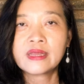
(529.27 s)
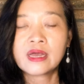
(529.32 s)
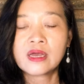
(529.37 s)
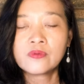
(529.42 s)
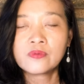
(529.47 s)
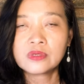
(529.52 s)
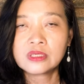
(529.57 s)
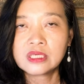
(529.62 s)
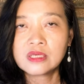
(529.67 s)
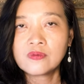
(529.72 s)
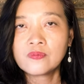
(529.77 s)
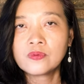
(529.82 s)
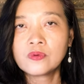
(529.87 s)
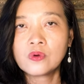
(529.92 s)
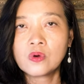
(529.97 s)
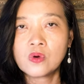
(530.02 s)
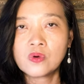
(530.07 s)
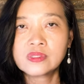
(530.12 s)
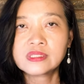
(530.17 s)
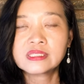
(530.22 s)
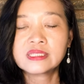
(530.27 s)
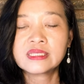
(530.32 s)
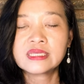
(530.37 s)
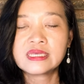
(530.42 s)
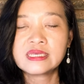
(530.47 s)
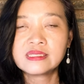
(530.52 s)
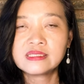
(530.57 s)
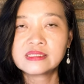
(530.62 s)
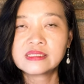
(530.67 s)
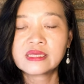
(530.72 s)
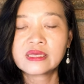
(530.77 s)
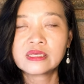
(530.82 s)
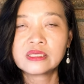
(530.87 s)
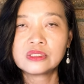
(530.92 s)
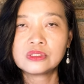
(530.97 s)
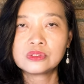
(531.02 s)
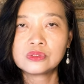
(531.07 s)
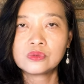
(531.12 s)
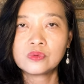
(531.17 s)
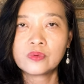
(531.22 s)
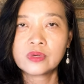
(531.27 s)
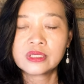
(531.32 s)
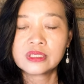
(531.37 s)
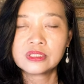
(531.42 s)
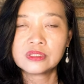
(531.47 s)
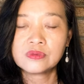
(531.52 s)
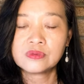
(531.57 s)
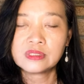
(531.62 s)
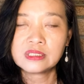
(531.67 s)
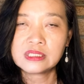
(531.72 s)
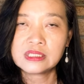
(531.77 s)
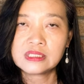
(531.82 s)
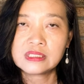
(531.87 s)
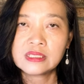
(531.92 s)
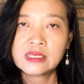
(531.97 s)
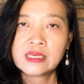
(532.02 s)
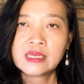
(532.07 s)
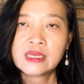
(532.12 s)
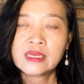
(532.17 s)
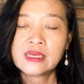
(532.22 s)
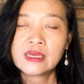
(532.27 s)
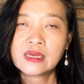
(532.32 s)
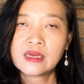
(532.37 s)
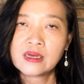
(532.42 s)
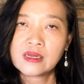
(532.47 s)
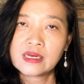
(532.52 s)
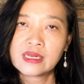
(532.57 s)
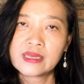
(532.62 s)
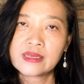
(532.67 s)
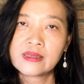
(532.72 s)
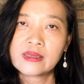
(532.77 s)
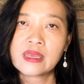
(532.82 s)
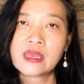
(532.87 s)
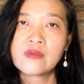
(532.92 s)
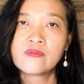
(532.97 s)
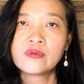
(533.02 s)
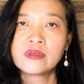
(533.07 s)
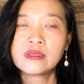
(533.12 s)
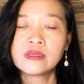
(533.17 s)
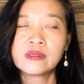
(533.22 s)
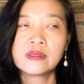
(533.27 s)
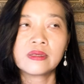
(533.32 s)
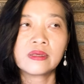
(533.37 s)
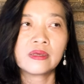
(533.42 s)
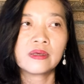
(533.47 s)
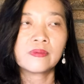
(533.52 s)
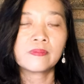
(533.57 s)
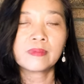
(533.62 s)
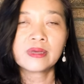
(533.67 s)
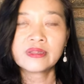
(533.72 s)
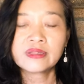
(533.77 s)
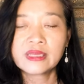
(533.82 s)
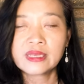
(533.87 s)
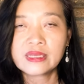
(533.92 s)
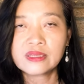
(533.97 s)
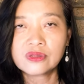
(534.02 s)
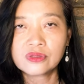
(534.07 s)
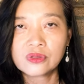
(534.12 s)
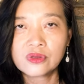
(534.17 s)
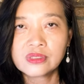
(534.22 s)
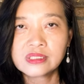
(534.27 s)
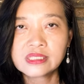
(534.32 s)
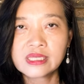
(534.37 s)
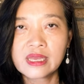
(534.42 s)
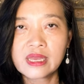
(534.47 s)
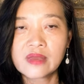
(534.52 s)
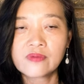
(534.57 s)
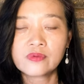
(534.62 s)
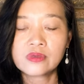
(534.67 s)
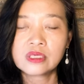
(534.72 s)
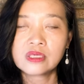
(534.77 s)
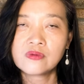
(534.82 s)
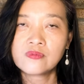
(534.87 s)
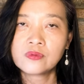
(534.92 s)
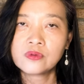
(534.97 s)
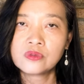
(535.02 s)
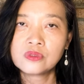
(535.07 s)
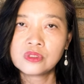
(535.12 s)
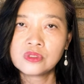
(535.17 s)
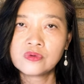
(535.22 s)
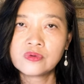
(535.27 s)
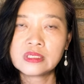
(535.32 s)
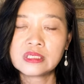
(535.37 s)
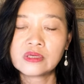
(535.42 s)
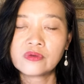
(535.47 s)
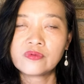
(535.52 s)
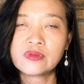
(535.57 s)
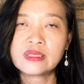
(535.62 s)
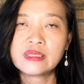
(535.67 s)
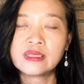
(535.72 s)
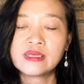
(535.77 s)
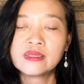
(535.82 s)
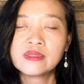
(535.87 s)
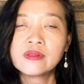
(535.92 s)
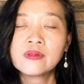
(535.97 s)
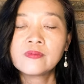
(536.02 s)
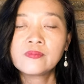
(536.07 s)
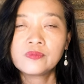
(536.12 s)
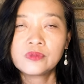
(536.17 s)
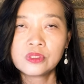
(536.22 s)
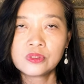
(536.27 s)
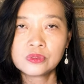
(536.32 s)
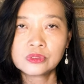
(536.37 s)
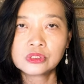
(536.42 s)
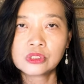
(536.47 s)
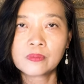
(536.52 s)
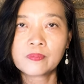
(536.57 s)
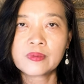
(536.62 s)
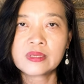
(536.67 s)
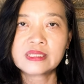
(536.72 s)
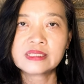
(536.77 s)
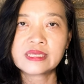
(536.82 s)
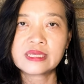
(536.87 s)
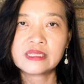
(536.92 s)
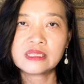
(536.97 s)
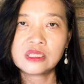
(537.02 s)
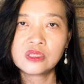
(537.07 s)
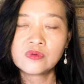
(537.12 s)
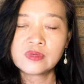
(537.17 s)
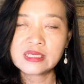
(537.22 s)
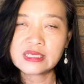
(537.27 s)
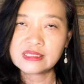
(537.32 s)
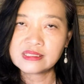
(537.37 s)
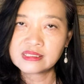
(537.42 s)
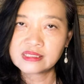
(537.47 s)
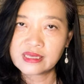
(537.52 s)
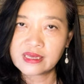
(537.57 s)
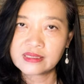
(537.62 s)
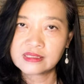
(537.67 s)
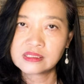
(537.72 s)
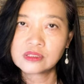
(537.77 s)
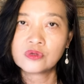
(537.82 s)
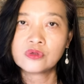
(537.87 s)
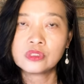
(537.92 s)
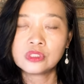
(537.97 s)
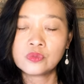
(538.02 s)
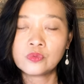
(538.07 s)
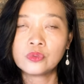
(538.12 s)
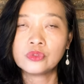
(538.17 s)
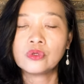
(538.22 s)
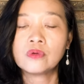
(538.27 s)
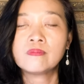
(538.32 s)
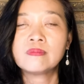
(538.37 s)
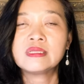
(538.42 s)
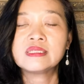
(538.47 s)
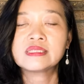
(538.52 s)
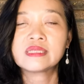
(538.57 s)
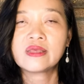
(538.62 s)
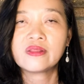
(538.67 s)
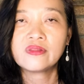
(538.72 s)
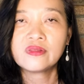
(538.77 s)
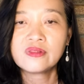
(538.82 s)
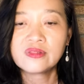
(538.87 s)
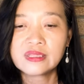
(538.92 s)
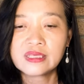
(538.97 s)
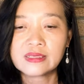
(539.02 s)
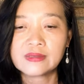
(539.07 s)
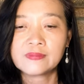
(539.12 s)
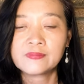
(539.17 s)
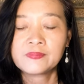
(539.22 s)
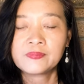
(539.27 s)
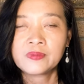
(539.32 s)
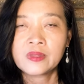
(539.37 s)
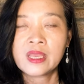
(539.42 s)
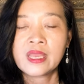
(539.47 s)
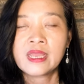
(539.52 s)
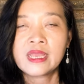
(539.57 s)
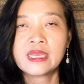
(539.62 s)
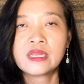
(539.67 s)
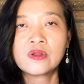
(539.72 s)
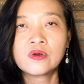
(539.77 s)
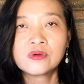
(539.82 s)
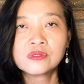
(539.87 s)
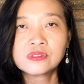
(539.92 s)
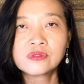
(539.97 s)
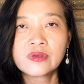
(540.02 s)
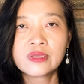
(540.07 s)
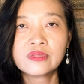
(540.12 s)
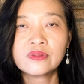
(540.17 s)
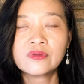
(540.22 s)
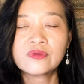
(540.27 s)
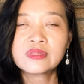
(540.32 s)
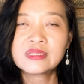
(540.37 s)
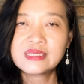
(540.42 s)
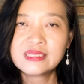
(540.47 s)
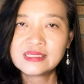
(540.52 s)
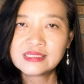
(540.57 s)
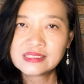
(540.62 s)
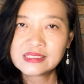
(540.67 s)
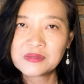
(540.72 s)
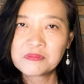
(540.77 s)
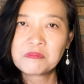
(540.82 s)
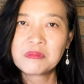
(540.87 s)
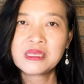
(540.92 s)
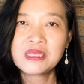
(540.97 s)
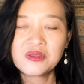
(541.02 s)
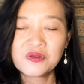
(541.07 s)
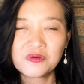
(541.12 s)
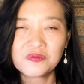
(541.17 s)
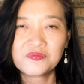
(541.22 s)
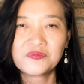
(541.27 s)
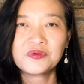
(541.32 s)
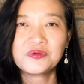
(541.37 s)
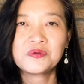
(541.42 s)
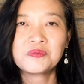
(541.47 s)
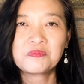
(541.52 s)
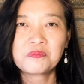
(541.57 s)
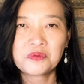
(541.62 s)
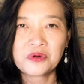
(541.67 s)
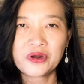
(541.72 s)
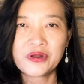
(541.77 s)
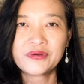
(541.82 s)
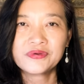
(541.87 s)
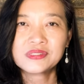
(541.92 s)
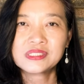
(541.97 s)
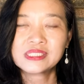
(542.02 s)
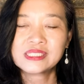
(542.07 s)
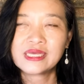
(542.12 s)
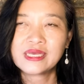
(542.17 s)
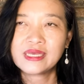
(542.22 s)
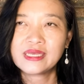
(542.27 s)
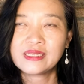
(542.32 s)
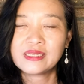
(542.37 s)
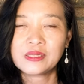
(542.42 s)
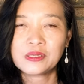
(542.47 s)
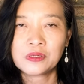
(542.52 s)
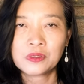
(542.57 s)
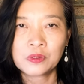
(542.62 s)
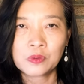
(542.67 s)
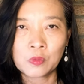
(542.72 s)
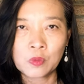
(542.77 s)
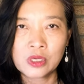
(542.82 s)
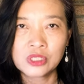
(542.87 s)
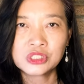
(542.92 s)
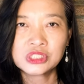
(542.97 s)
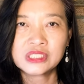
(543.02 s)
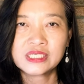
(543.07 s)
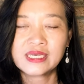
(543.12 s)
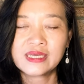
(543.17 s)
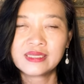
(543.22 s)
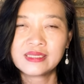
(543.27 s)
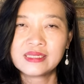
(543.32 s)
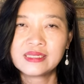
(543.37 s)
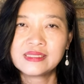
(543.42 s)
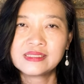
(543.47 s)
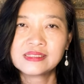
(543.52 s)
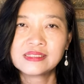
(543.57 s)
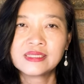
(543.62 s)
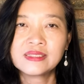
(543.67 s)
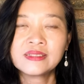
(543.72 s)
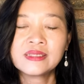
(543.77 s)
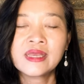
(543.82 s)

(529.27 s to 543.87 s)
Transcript: will give you awesome insight into what you need. Like every Monday and Thursday, I will give you new ingredients, new topics, and new insights, so you will not miss anything. And also, I noticed that many of you browse and watch and listen